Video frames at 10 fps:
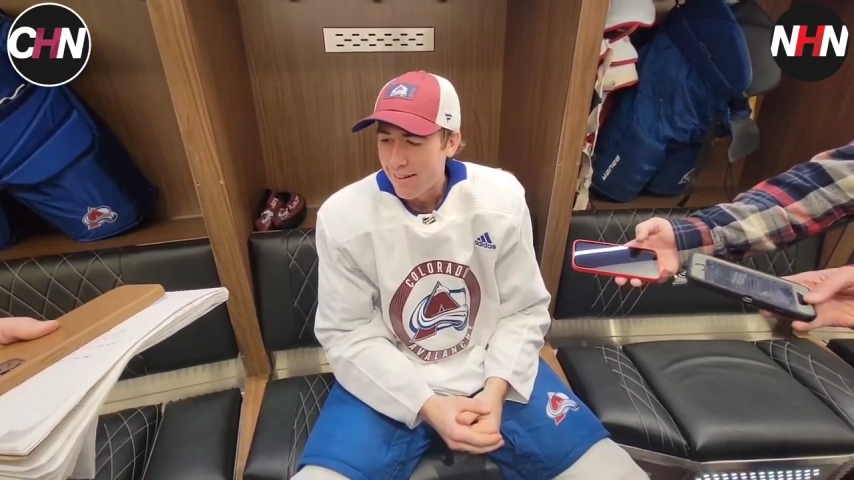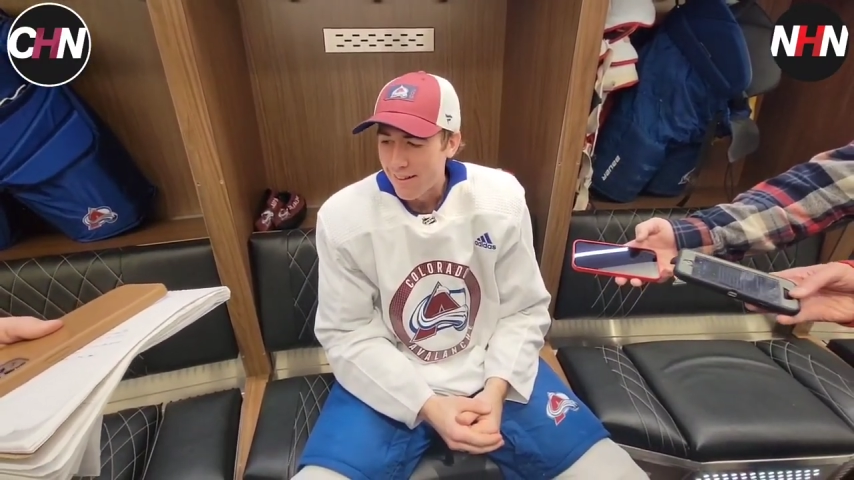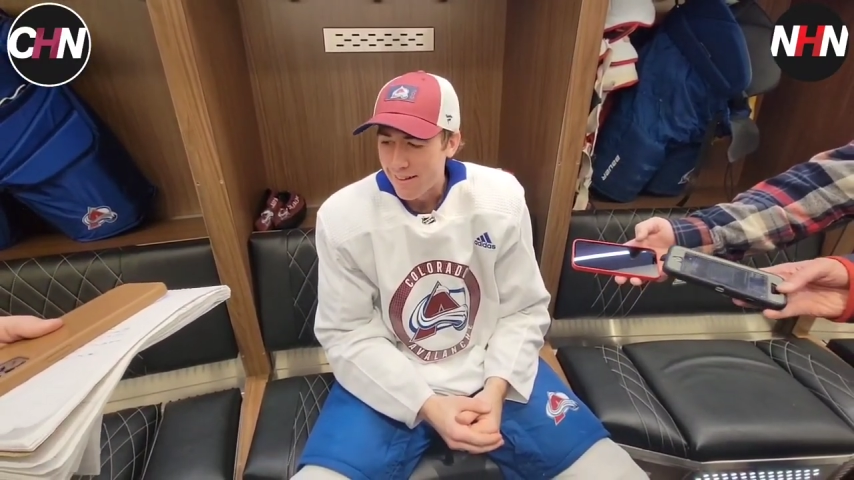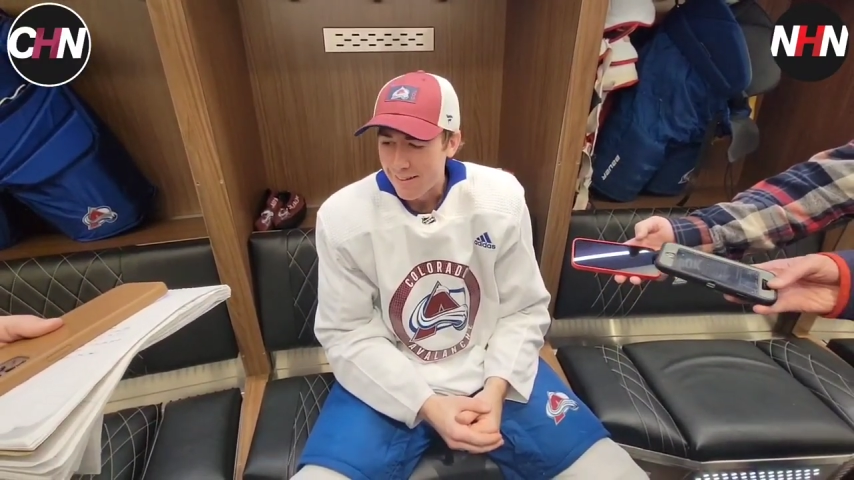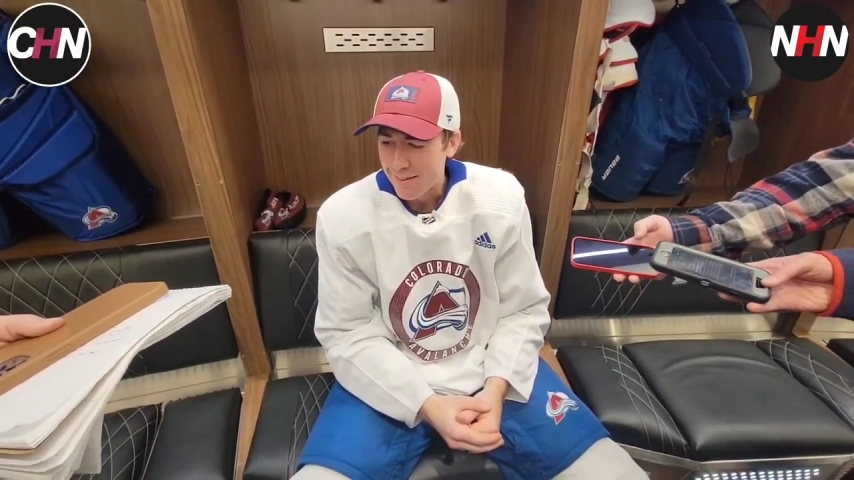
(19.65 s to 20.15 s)

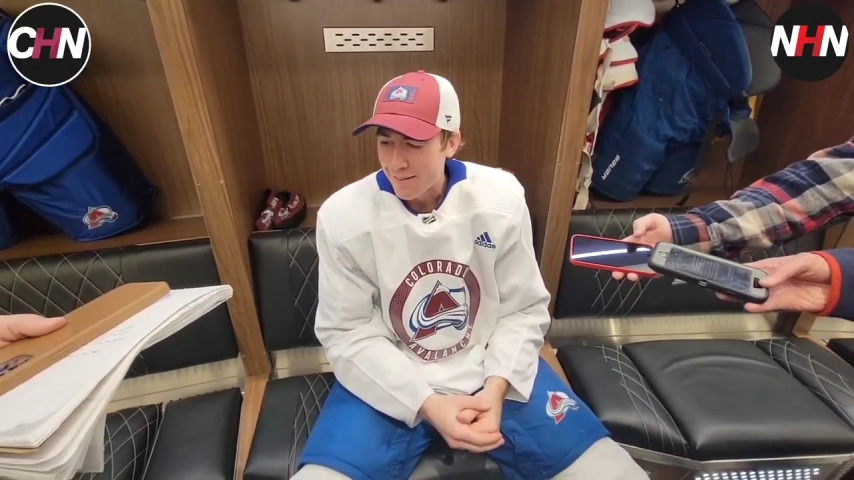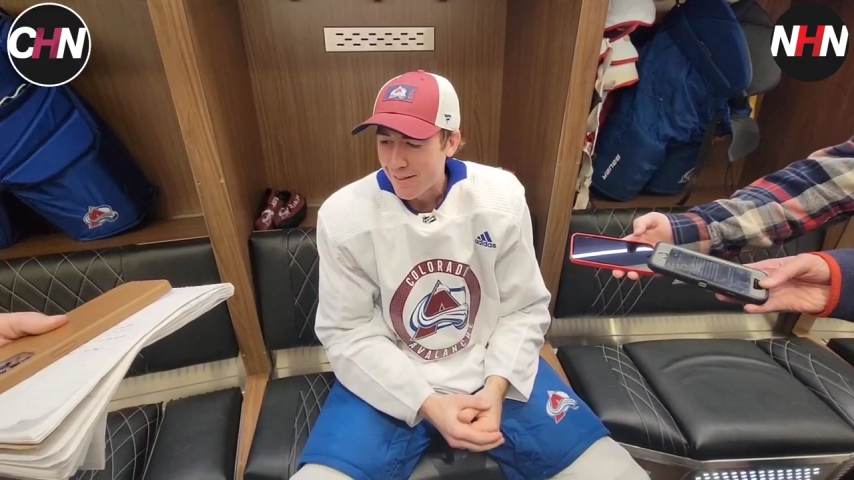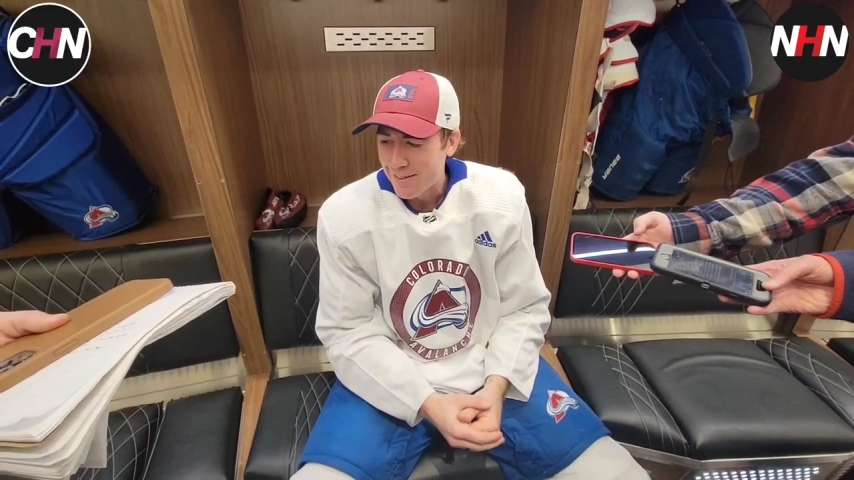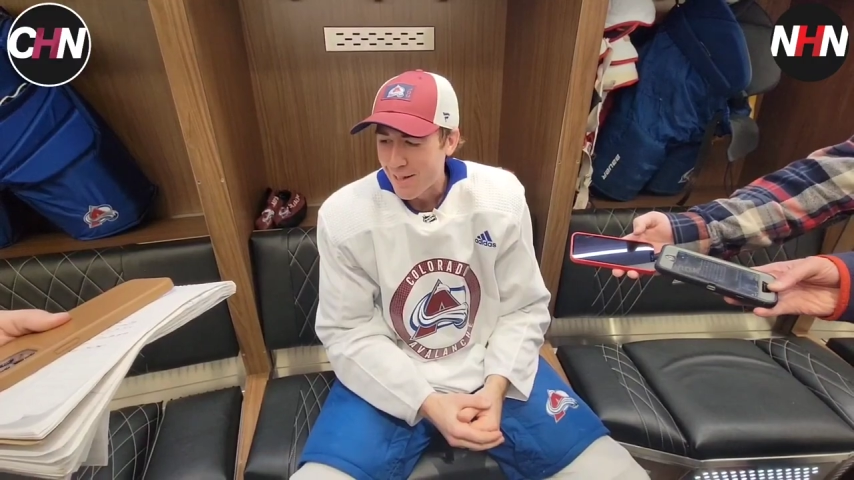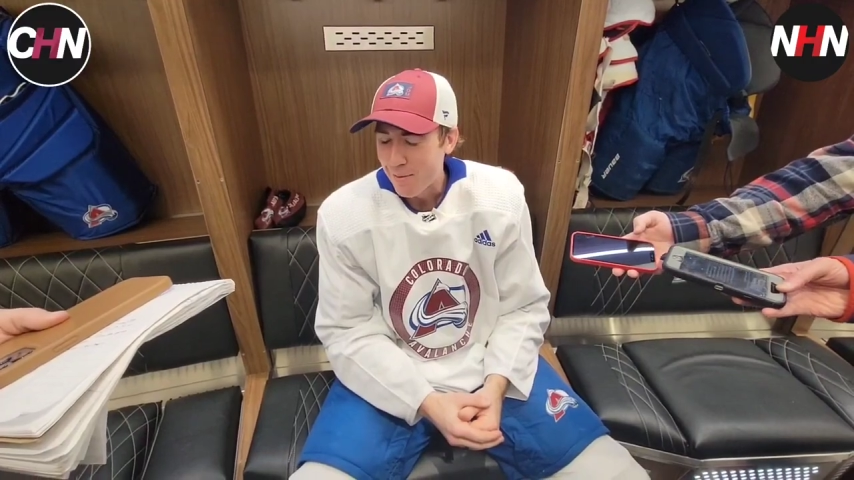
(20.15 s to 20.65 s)
uh,
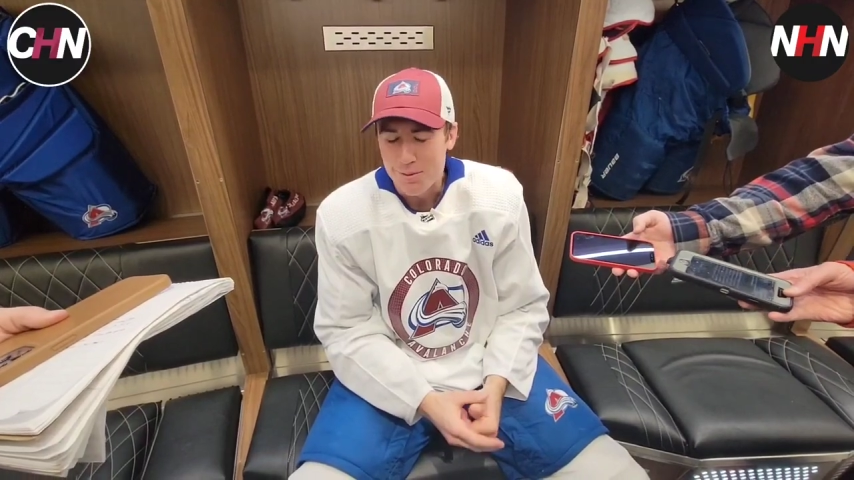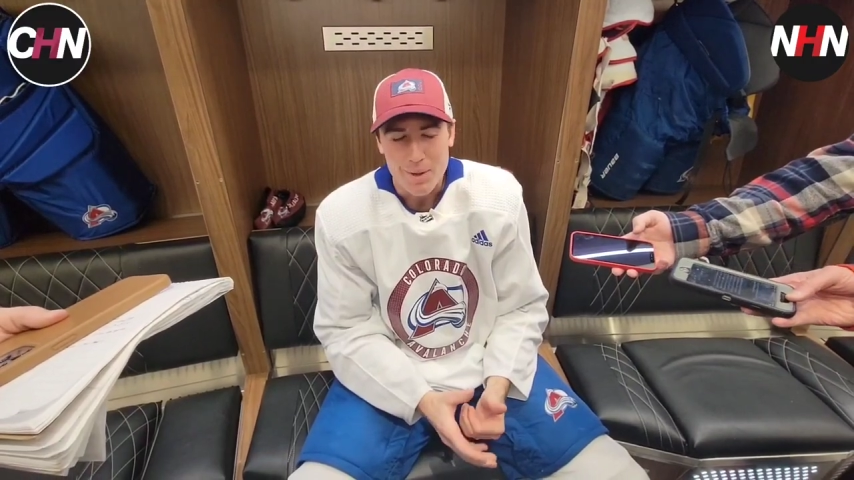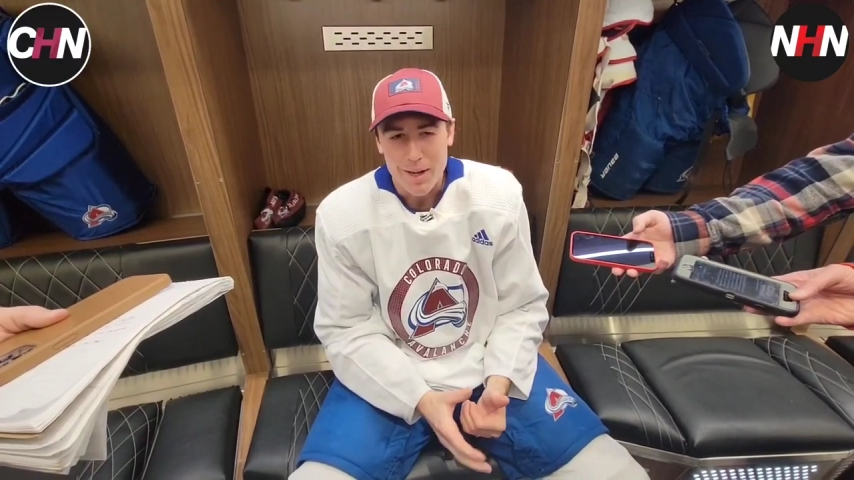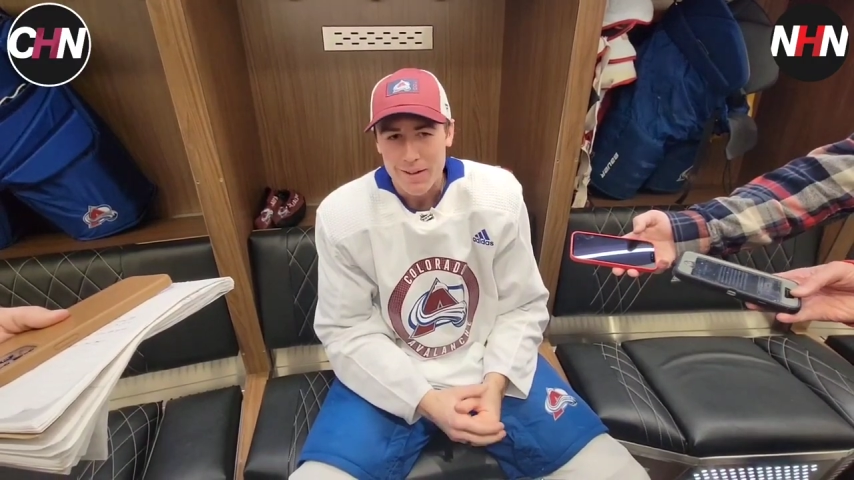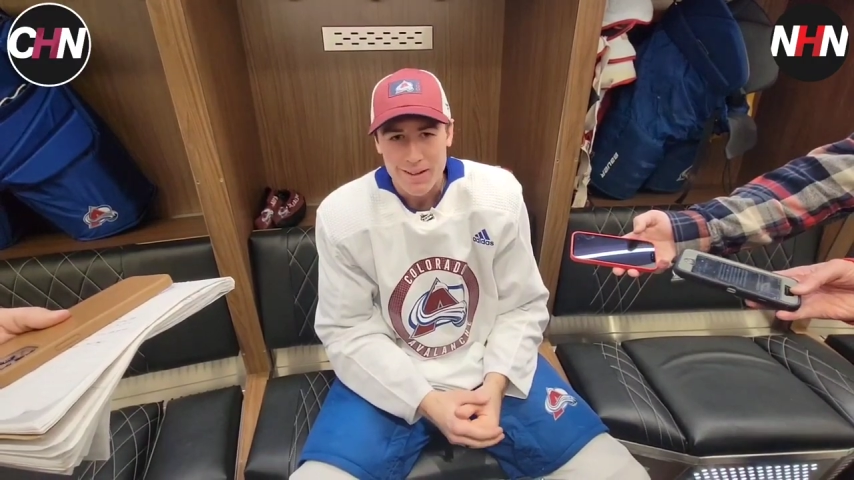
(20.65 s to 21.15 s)
couldn't stop
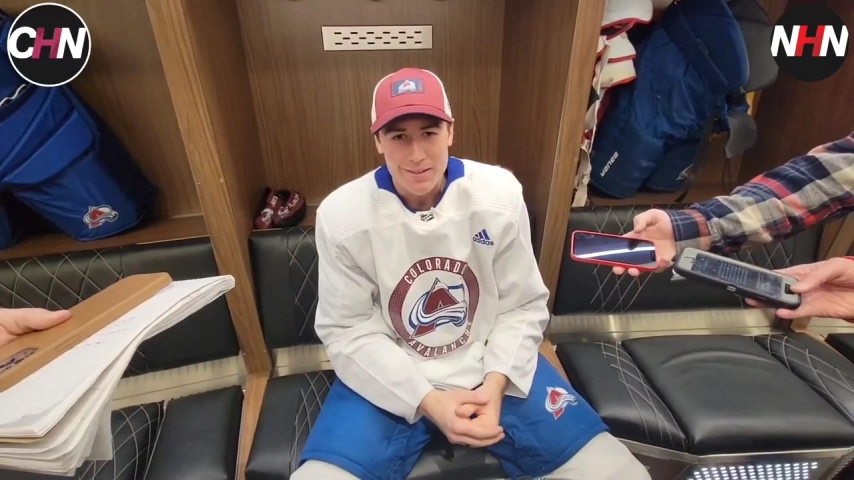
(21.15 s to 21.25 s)
smiling.